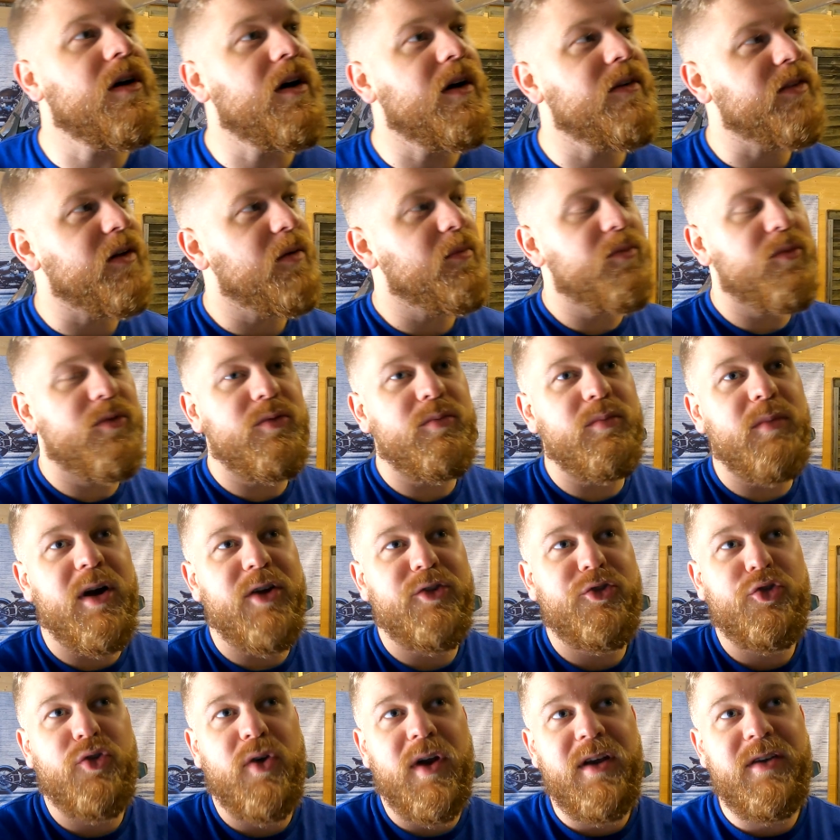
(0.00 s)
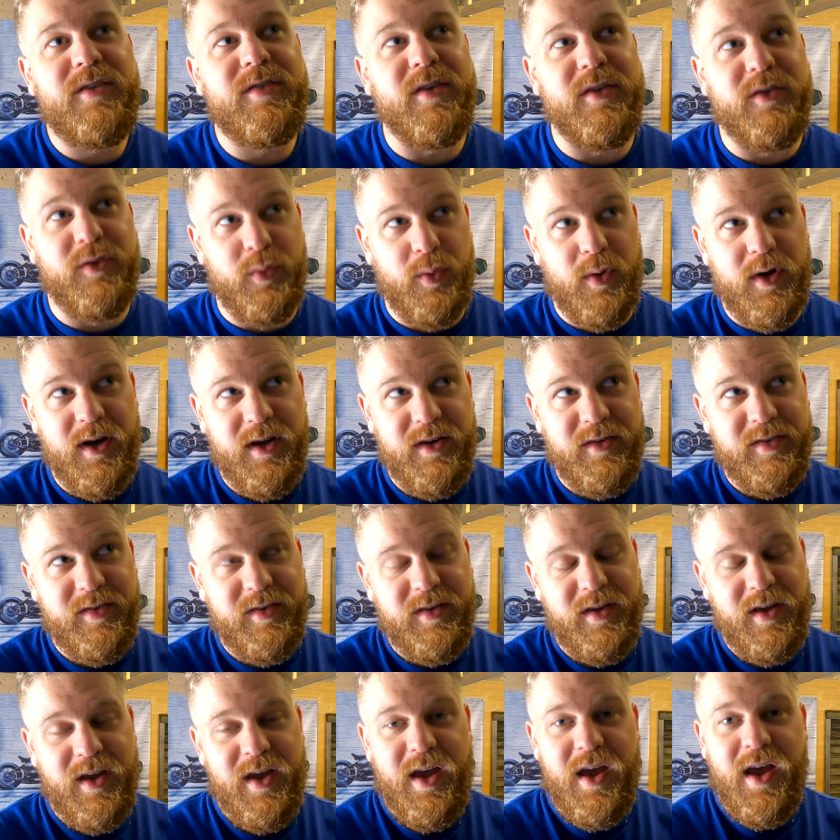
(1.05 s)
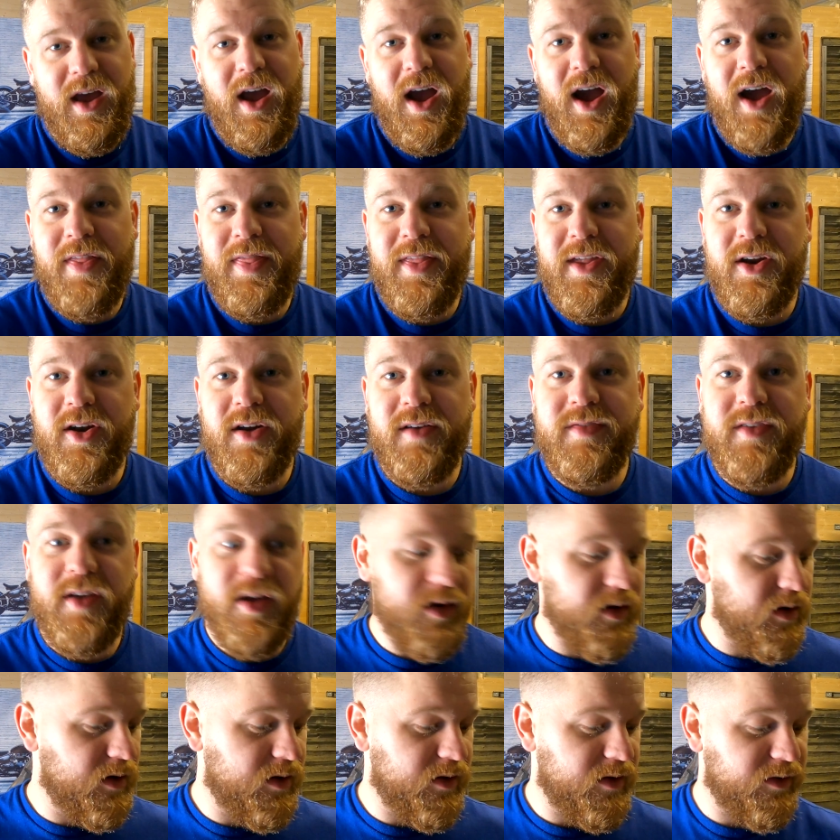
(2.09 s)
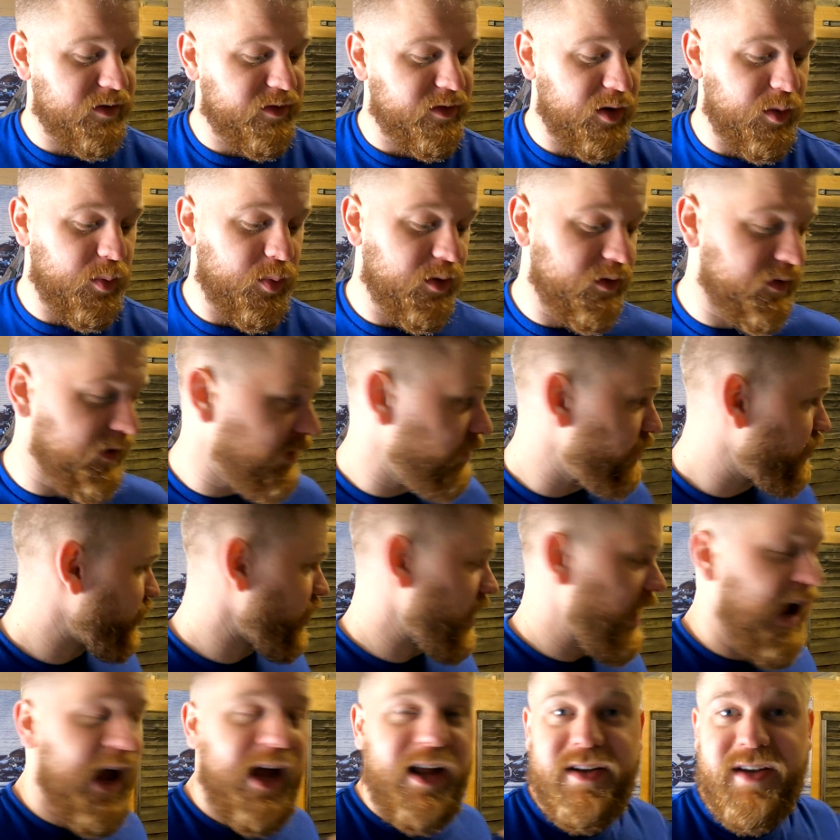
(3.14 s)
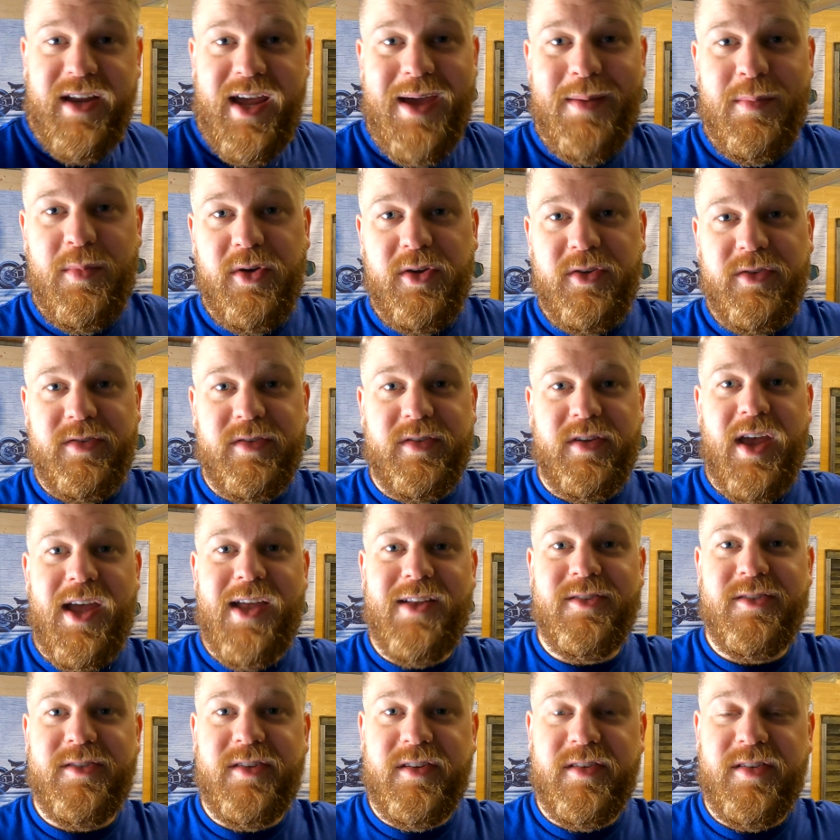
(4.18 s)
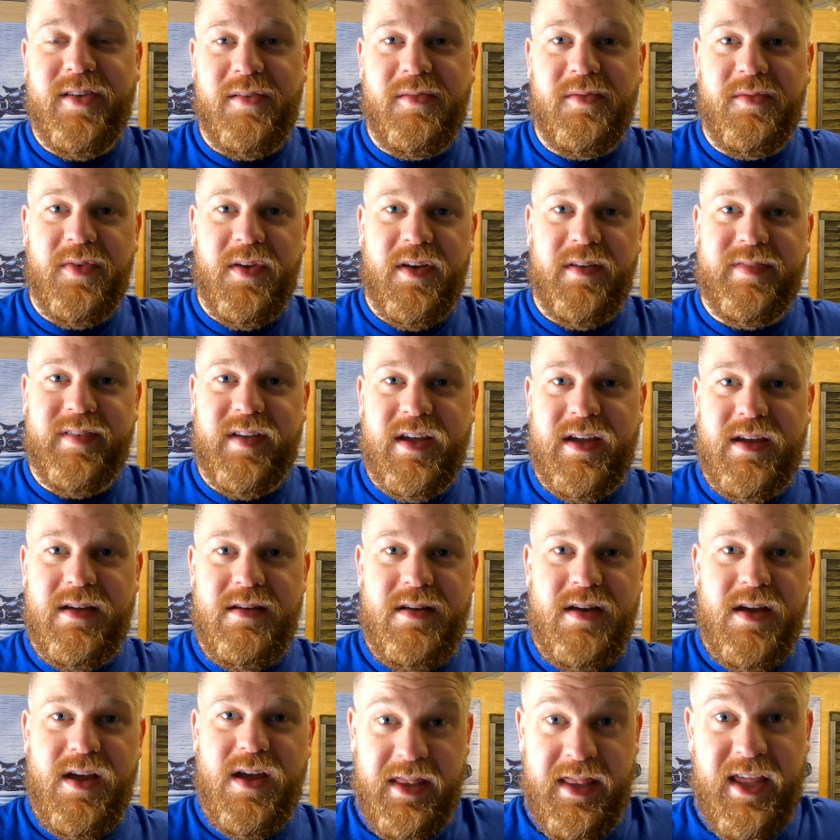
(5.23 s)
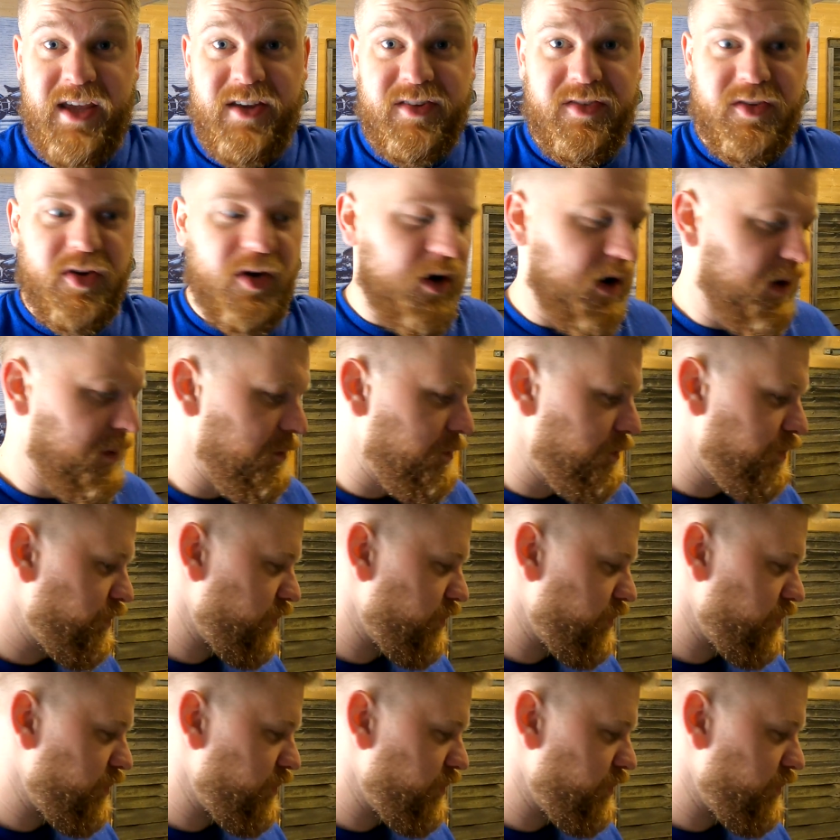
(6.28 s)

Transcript: I've done my Tracer twice, and then I've done the Super Adventure and Emma's NC750 this time.